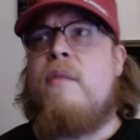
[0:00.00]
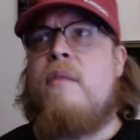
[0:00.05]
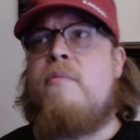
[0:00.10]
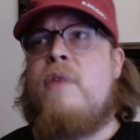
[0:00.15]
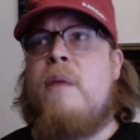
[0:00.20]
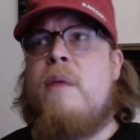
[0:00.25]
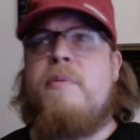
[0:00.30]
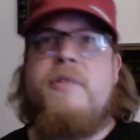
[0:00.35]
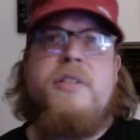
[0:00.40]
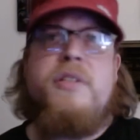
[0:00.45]

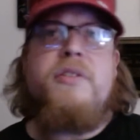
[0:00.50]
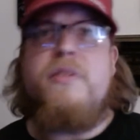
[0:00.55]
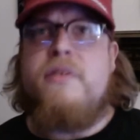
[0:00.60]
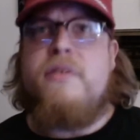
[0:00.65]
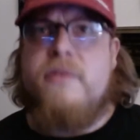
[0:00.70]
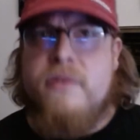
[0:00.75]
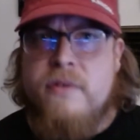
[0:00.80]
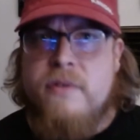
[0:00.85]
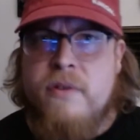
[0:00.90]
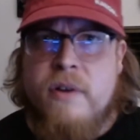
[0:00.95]

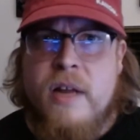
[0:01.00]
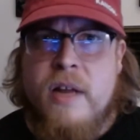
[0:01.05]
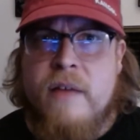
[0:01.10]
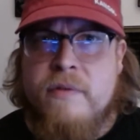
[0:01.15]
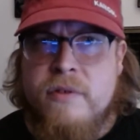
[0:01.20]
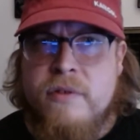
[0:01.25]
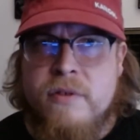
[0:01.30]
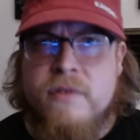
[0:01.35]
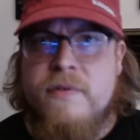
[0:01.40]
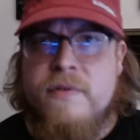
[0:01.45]
Propositions don't have
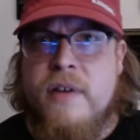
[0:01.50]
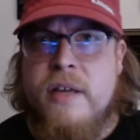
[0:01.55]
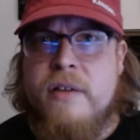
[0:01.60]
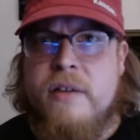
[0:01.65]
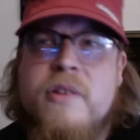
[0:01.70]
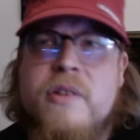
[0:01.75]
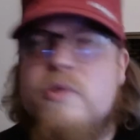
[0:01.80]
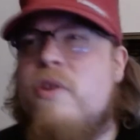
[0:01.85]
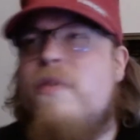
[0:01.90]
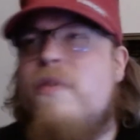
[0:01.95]
truth value.
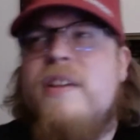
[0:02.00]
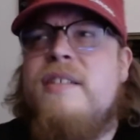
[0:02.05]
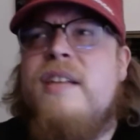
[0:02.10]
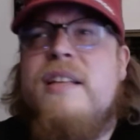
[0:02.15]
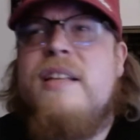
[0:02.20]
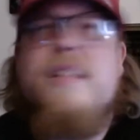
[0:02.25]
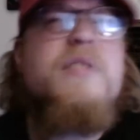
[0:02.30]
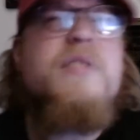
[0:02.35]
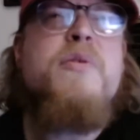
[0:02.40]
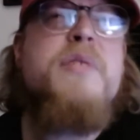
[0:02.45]
So if I say,
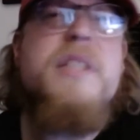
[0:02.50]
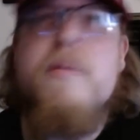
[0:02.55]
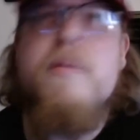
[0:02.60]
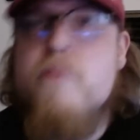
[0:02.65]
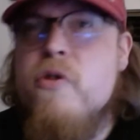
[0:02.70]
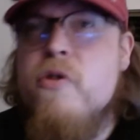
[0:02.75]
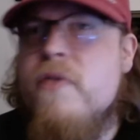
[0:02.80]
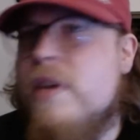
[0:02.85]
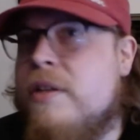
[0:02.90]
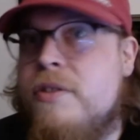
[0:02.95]
let's go see a
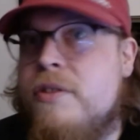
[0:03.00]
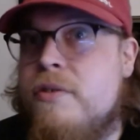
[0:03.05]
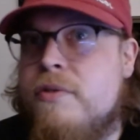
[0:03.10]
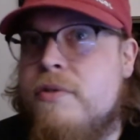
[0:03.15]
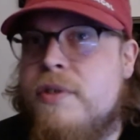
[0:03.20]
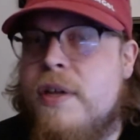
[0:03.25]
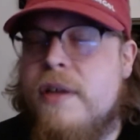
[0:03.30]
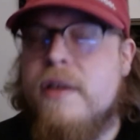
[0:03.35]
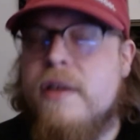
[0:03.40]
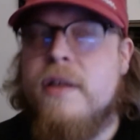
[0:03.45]
movie on
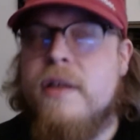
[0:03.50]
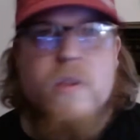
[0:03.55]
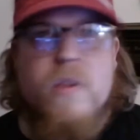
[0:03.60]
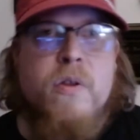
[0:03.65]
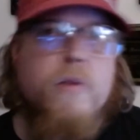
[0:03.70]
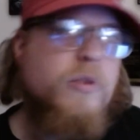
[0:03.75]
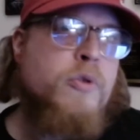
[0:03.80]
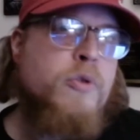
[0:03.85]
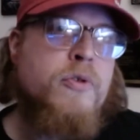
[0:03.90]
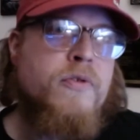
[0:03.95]
Tuesday,
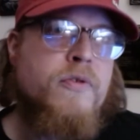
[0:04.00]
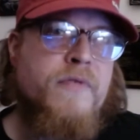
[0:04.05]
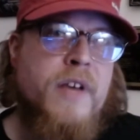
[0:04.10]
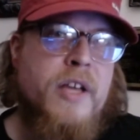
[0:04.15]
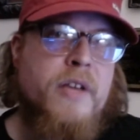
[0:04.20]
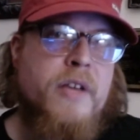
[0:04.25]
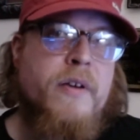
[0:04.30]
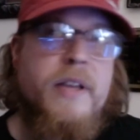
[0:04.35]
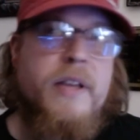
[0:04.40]
no truth value.